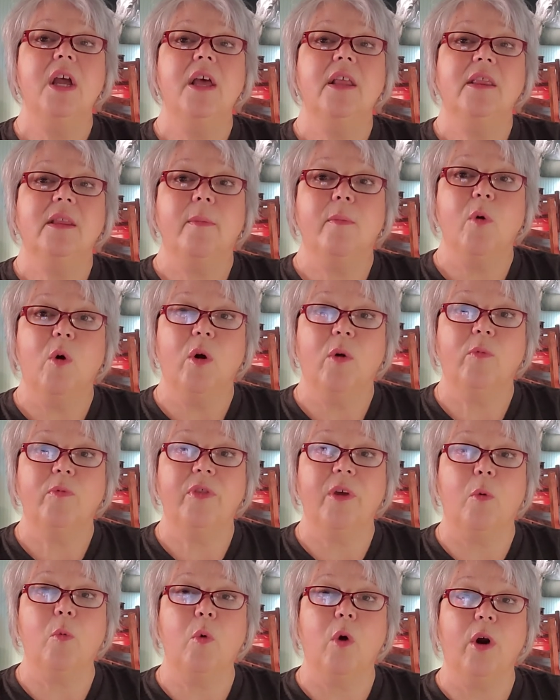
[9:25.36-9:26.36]
the more
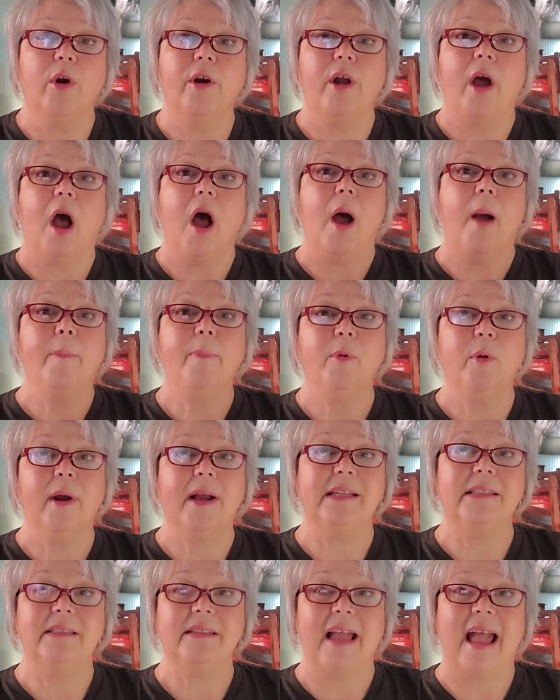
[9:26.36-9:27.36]
the word
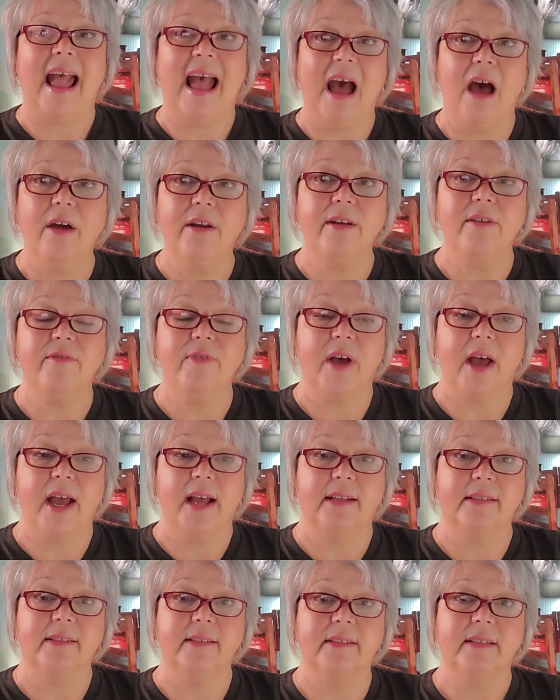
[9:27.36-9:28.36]
operates out of
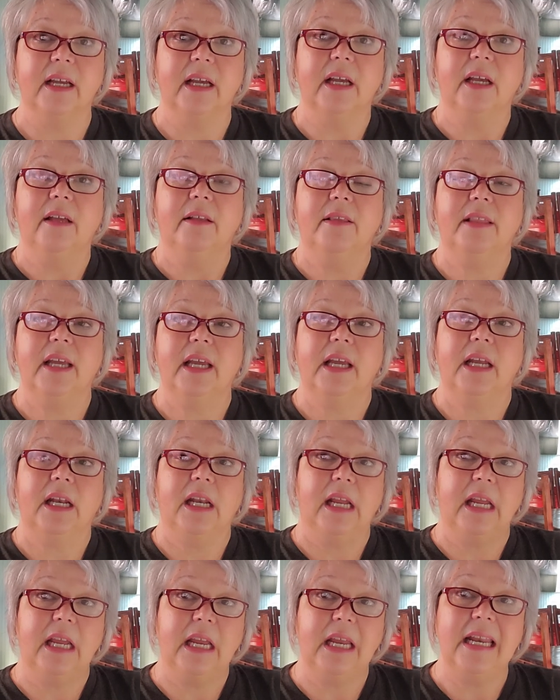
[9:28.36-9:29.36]
us, then
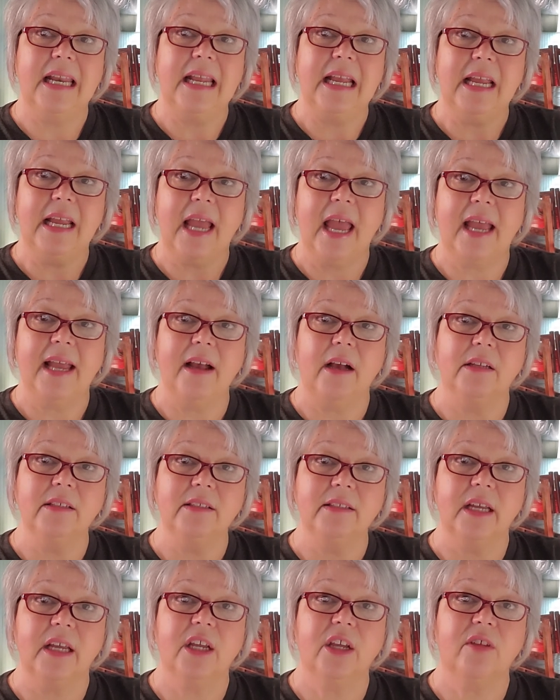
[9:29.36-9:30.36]
any
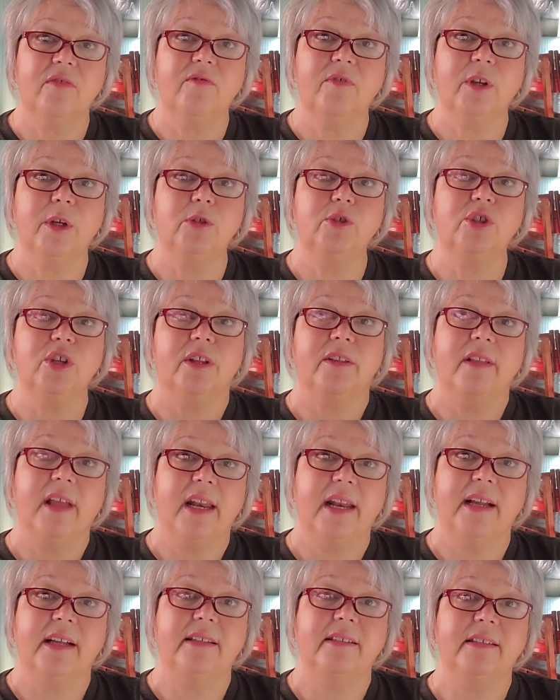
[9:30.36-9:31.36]
chaos and confusion
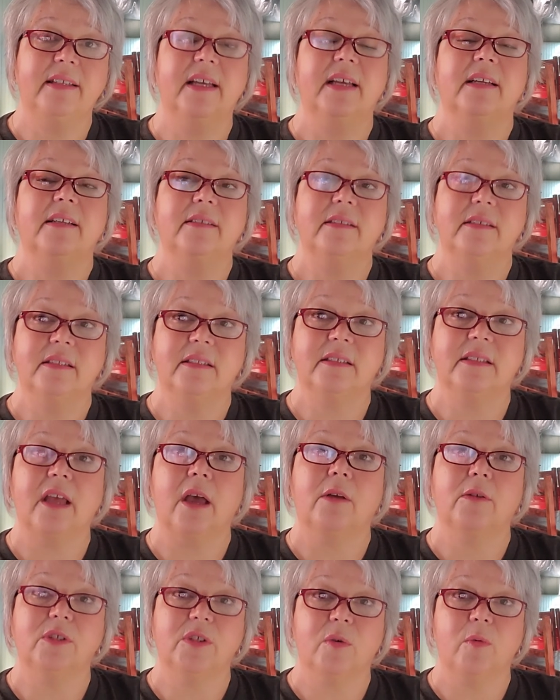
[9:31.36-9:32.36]
that exists
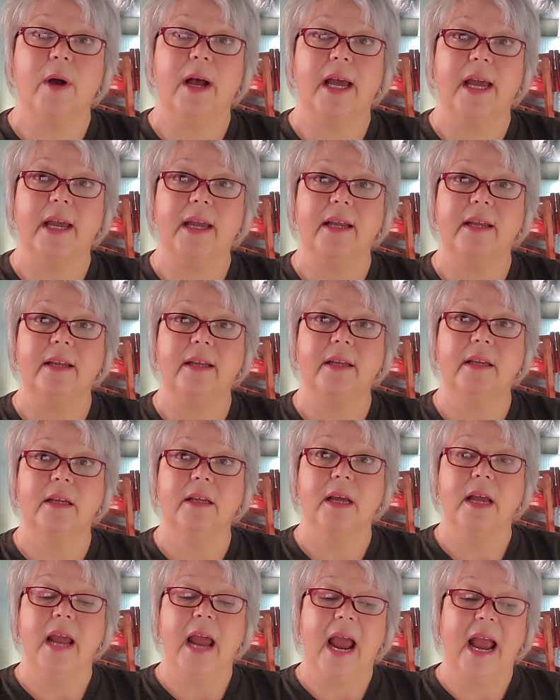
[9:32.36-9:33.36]
goes away.
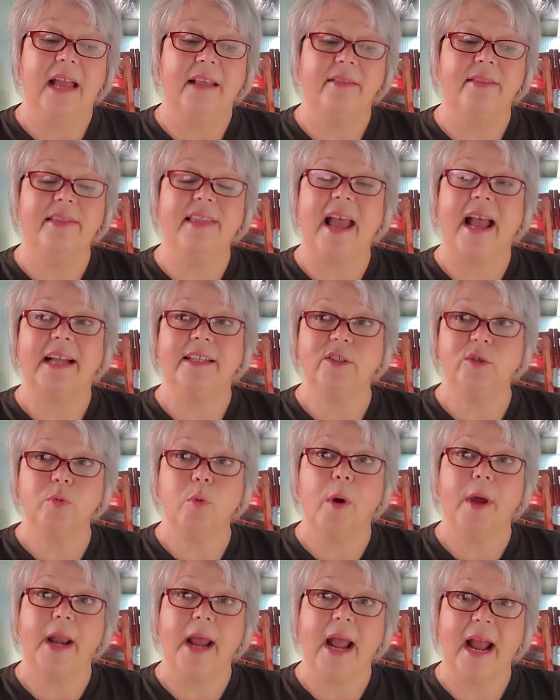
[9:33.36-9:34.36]
And that's
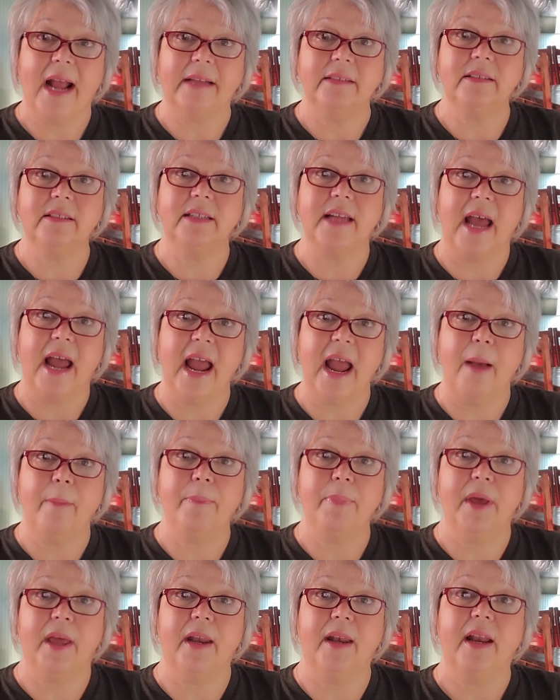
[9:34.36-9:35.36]
what has to
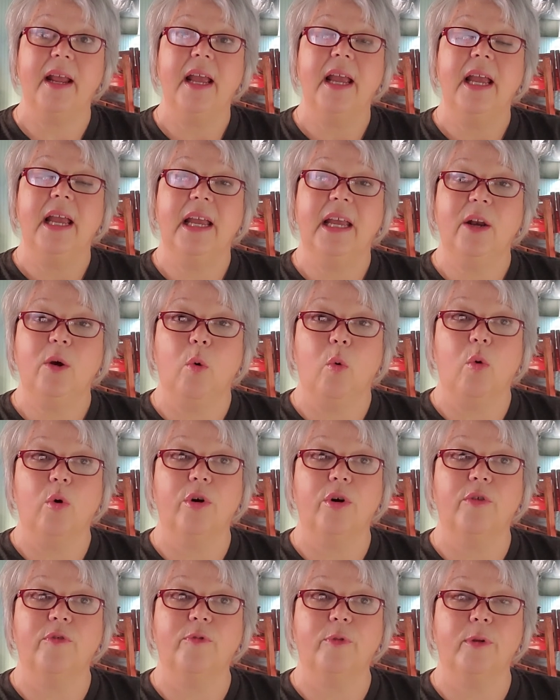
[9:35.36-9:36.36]
happen in
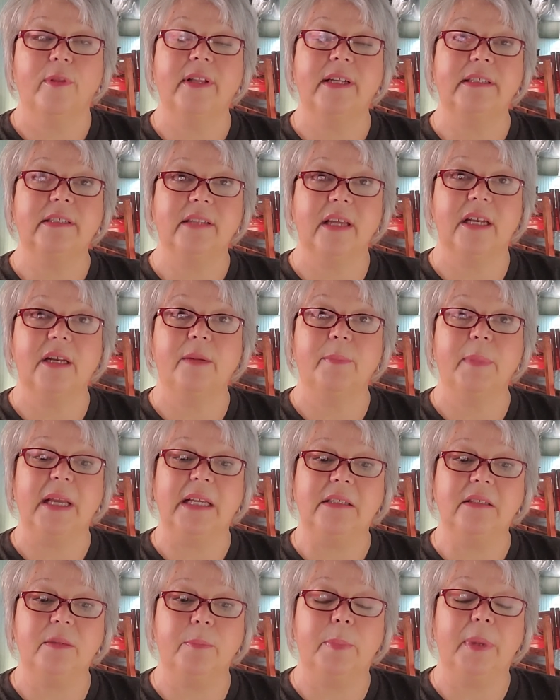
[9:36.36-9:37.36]
order for this
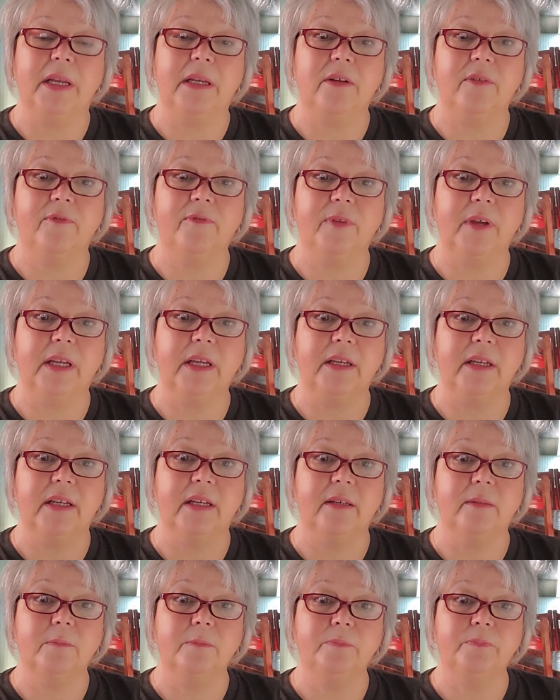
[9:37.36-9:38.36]
enemy to be defeated.